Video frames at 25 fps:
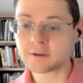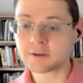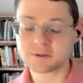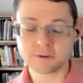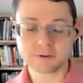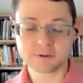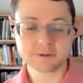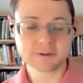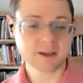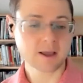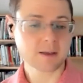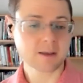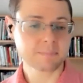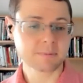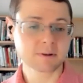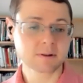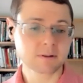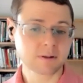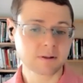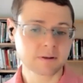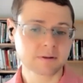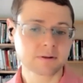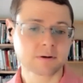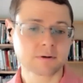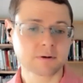so this happened
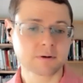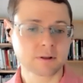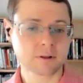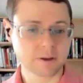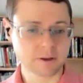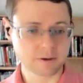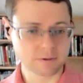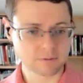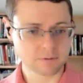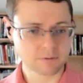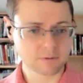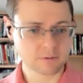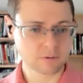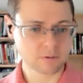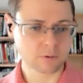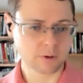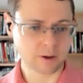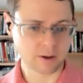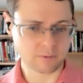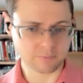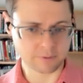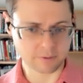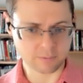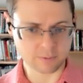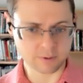literally to
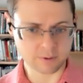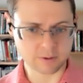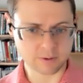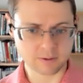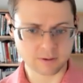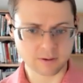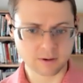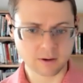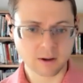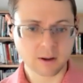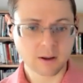everyone.